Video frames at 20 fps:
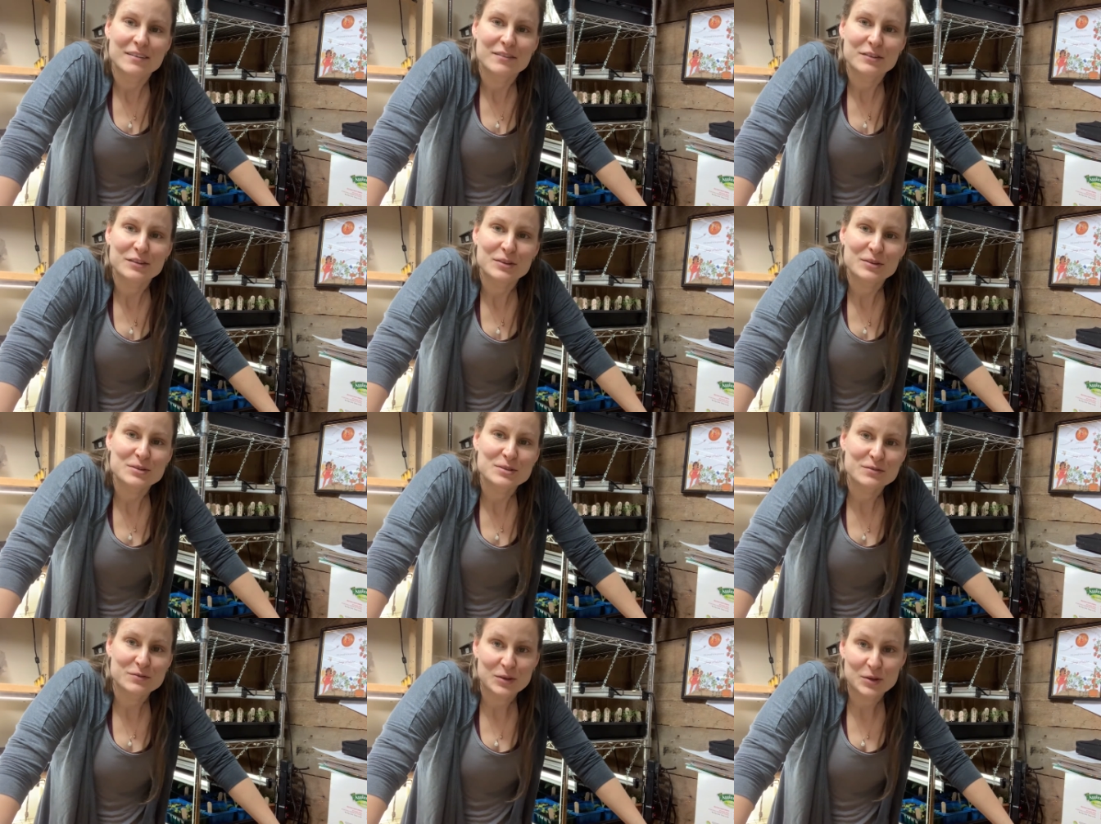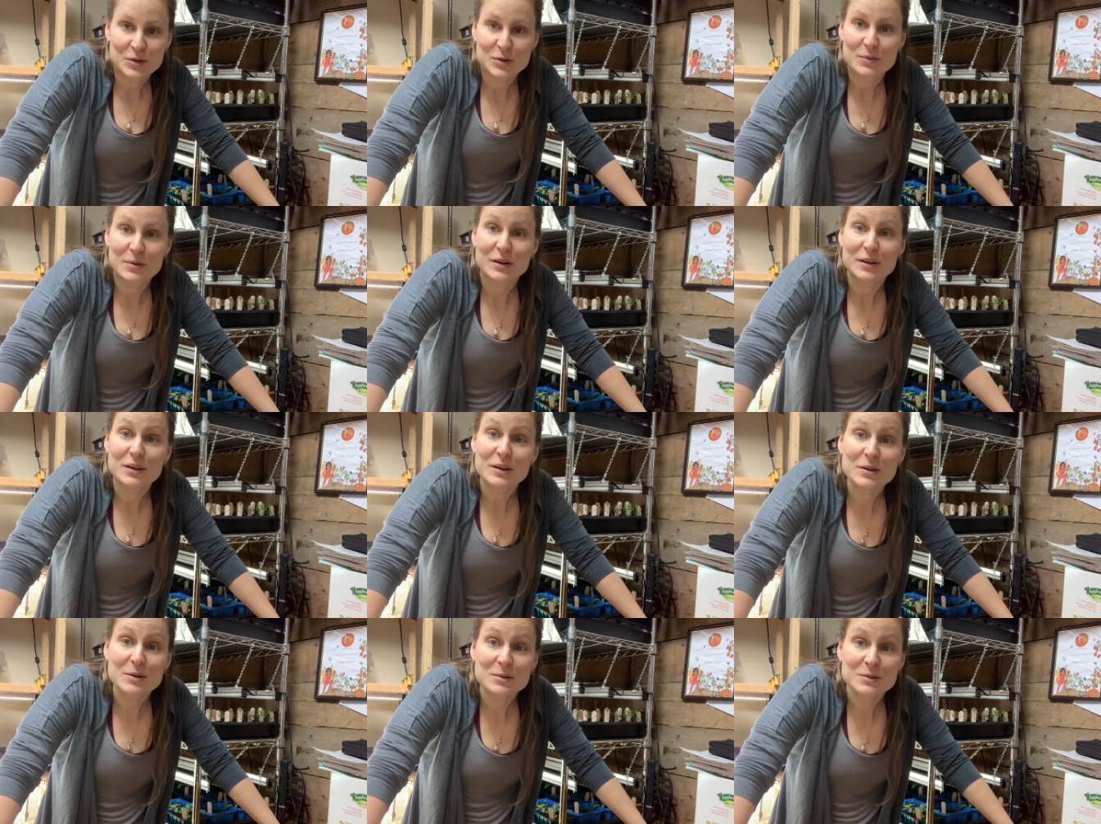For those of you who are
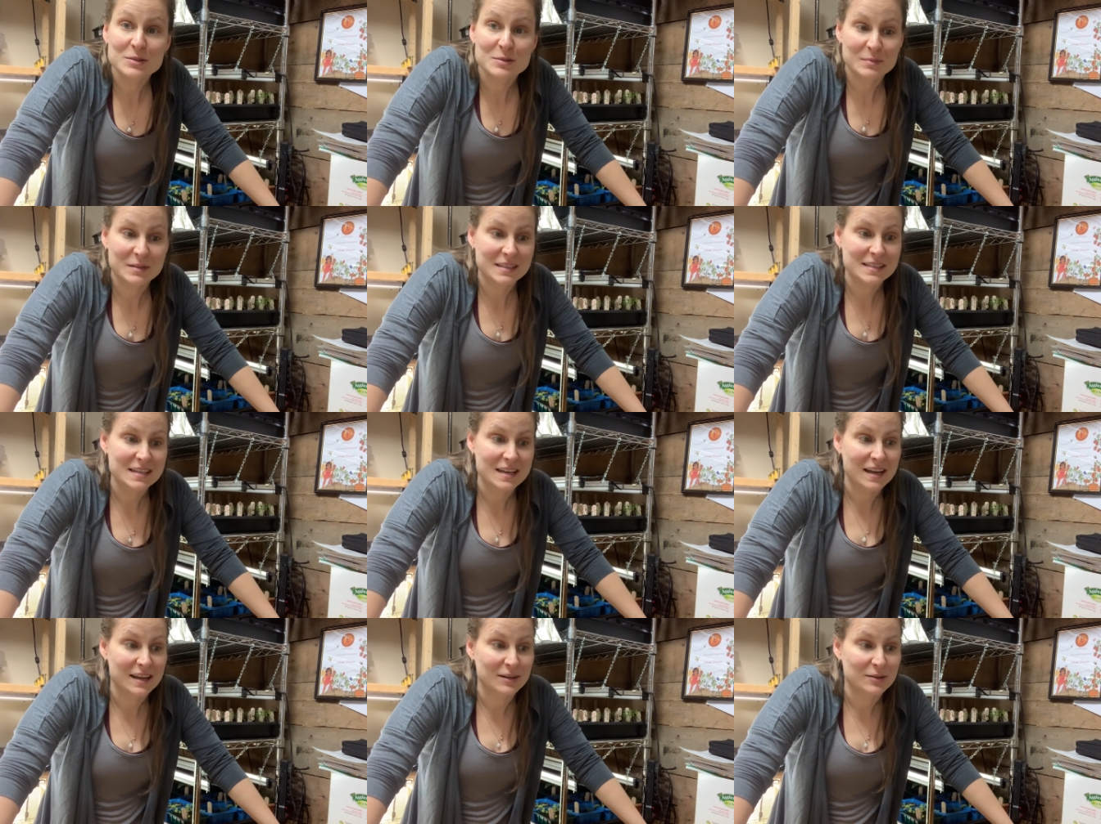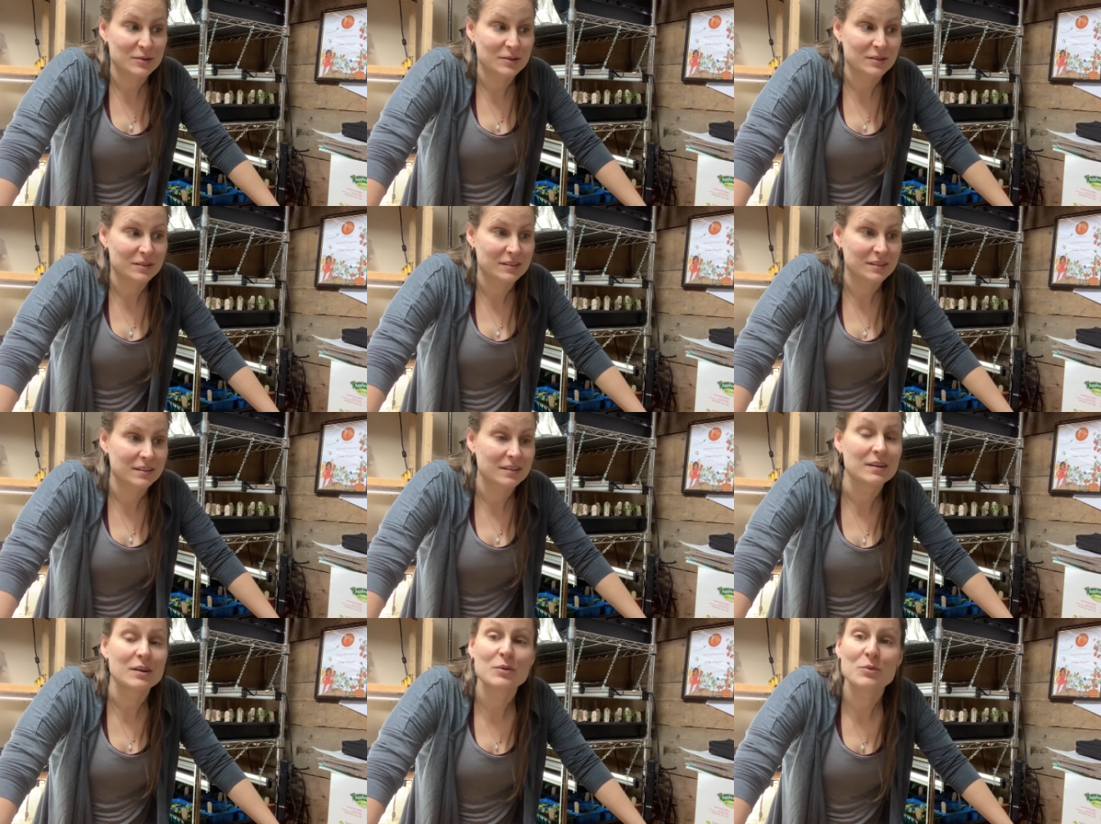new to my channel,
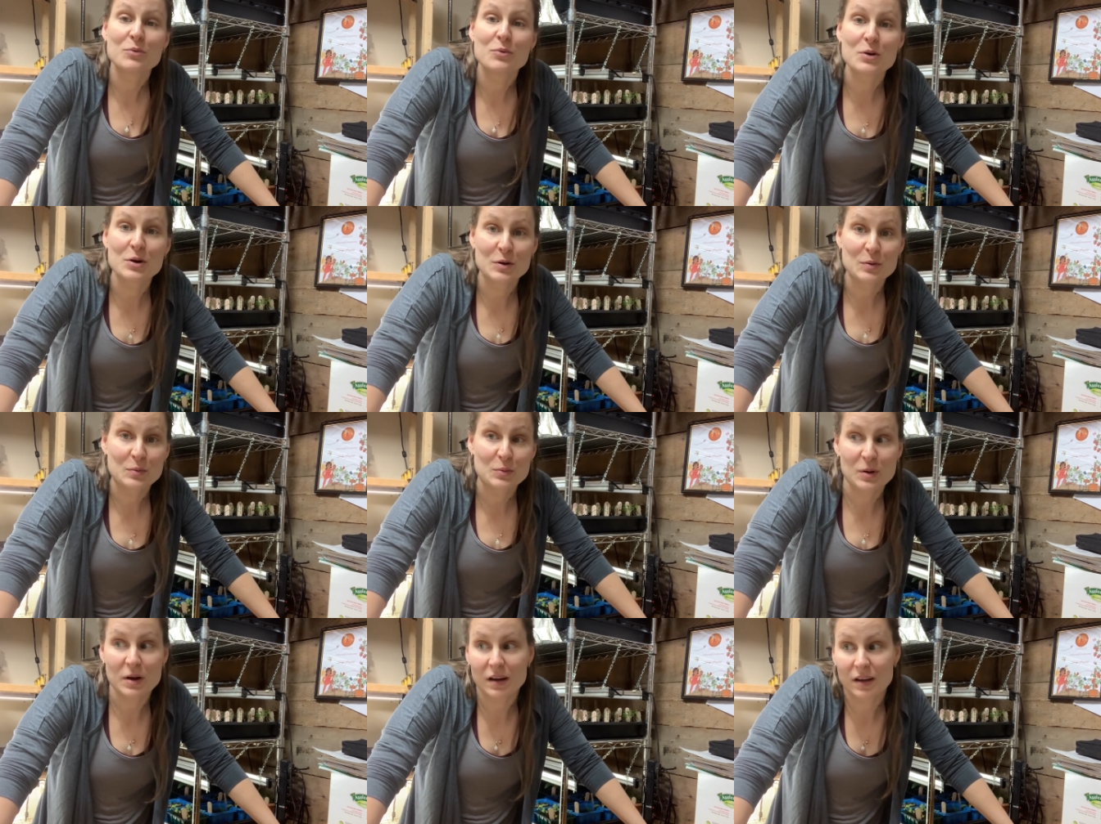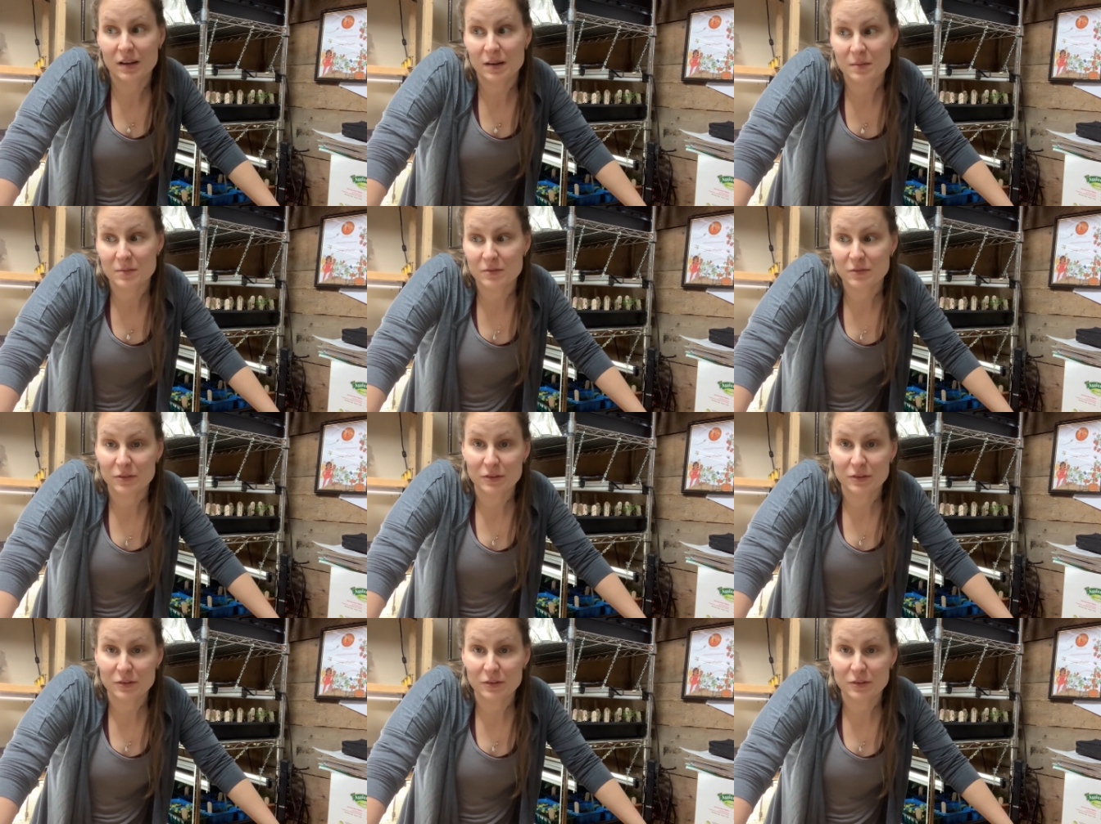a warm welcome.